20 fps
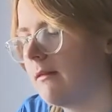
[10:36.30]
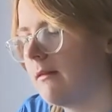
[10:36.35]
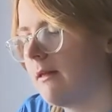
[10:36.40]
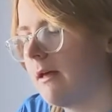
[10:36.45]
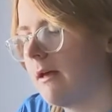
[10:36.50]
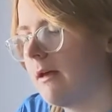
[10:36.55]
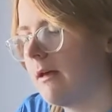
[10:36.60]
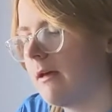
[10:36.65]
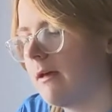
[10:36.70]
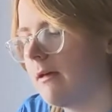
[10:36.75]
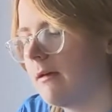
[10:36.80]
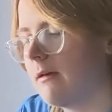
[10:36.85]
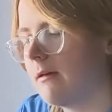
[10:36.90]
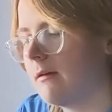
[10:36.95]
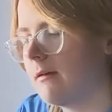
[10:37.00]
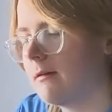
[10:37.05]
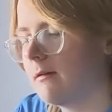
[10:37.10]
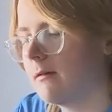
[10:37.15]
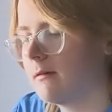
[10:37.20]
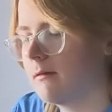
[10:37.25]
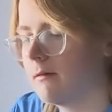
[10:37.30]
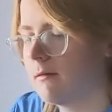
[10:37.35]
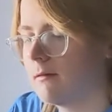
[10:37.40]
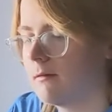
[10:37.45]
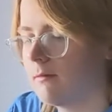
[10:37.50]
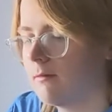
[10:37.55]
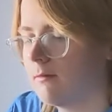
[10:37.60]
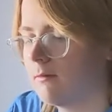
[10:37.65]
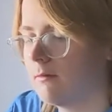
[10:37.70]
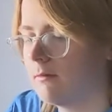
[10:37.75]
they
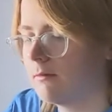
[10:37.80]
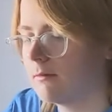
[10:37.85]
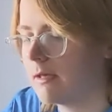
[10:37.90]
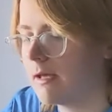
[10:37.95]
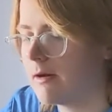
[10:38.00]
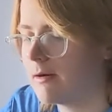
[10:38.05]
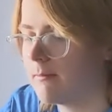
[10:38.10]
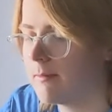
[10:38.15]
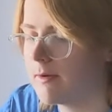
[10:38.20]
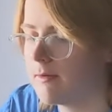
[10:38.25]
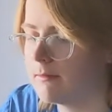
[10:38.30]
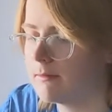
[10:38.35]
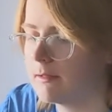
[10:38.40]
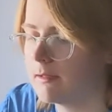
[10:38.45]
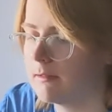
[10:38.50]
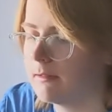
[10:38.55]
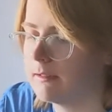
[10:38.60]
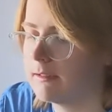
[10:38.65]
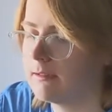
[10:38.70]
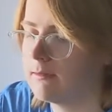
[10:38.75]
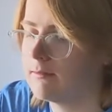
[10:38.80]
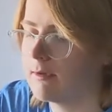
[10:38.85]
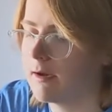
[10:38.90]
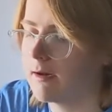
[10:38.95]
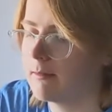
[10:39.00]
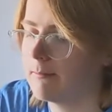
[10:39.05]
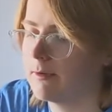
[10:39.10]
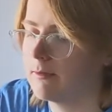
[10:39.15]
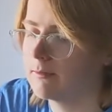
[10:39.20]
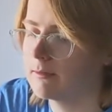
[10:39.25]
will care about, and that like you
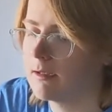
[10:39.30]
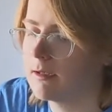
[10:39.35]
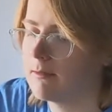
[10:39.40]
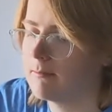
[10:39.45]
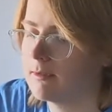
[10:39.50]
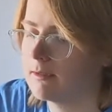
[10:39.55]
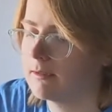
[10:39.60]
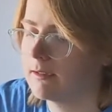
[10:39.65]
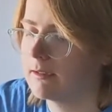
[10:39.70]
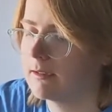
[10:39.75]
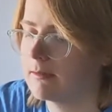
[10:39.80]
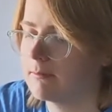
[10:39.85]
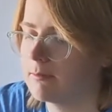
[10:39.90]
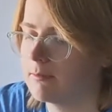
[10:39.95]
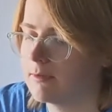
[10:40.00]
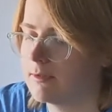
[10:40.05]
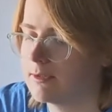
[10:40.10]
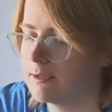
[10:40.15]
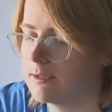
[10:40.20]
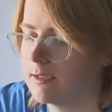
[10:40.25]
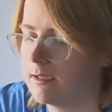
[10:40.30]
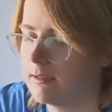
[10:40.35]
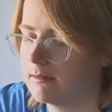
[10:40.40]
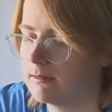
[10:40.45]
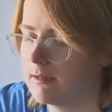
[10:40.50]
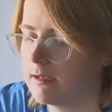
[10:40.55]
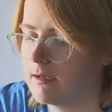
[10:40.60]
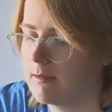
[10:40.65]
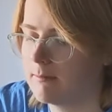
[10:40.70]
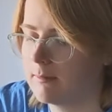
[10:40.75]
care about them and like
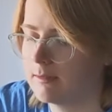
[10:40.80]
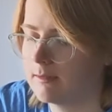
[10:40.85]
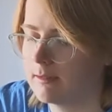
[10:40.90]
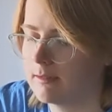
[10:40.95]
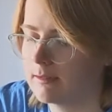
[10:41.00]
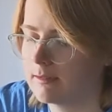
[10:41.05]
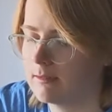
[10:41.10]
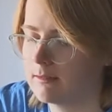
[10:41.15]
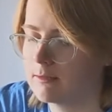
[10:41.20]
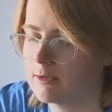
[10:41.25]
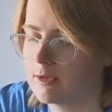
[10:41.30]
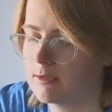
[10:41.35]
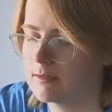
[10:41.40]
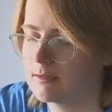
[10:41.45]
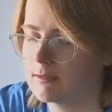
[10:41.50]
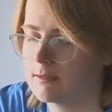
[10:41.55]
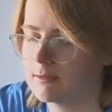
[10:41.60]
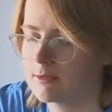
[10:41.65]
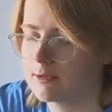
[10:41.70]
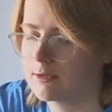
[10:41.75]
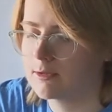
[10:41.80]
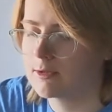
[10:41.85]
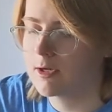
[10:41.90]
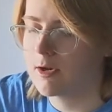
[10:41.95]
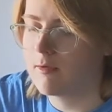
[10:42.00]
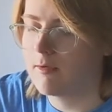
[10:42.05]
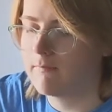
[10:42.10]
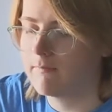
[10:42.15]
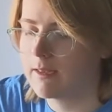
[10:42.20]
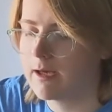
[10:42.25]
appreciate them, and like it's a
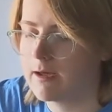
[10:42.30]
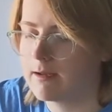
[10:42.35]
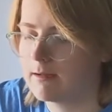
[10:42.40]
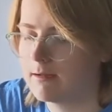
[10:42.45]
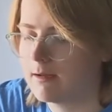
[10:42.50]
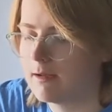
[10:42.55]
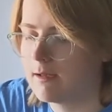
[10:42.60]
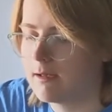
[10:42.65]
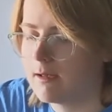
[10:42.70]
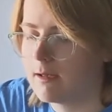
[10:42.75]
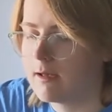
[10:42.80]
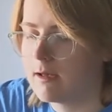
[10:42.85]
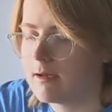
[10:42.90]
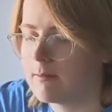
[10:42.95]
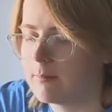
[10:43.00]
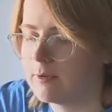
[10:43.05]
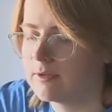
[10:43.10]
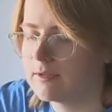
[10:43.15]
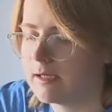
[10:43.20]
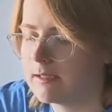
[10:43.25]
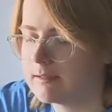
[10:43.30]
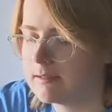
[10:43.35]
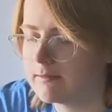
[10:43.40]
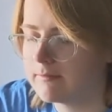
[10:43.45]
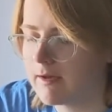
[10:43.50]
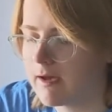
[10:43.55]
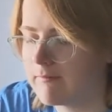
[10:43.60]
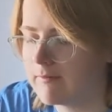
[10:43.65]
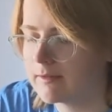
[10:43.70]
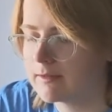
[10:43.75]
show of that. But the idea
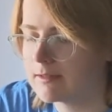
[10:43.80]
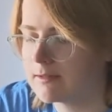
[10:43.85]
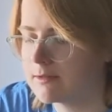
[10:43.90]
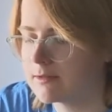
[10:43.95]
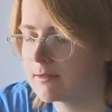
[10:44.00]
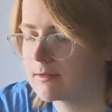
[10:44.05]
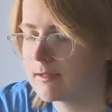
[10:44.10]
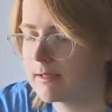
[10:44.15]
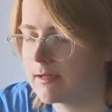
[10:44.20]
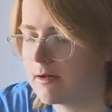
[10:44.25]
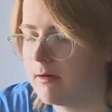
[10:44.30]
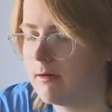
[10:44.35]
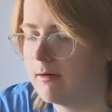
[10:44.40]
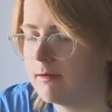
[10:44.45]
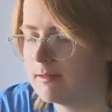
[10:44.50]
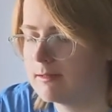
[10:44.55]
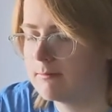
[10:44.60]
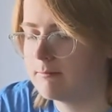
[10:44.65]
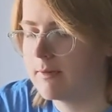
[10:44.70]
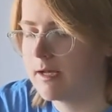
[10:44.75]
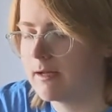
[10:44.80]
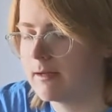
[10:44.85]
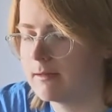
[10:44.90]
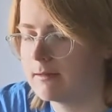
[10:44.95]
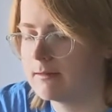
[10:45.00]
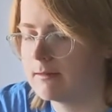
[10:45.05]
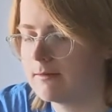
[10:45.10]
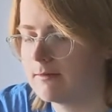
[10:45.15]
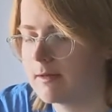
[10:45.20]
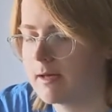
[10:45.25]
of having to just like on
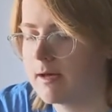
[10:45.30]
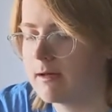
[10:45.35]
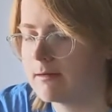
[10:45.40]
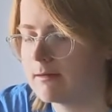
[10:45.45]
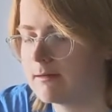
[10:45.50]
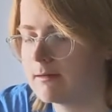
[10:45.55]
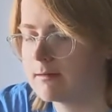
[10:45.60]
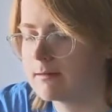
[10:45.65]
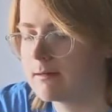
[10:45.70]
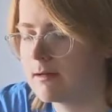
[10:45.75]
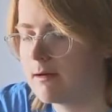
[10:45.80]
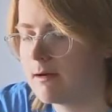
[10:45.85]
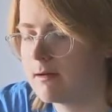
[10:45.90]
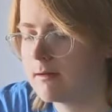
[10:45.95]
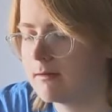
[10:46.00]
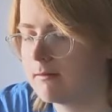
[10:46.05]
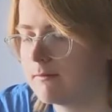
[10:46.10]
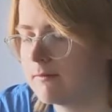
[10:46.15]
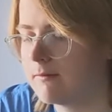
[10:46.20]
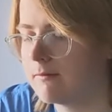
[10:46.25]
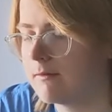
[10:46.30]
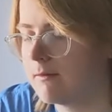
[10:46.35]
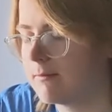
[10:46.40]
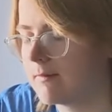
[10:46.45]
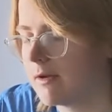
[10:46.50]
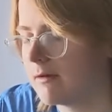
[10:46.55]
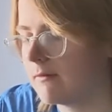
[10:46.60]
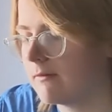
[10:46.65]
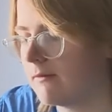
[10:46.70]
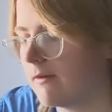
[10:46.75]
demand do that is not I'm
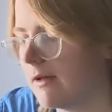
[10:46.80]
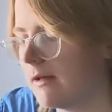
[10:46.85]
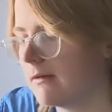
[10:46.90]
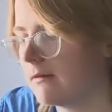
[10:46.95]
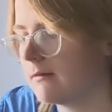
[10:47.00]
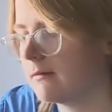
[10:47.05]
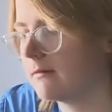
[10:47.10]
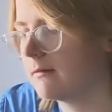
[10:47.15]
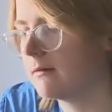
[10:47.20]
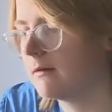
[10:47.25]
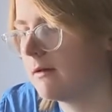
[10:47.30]
not a fan.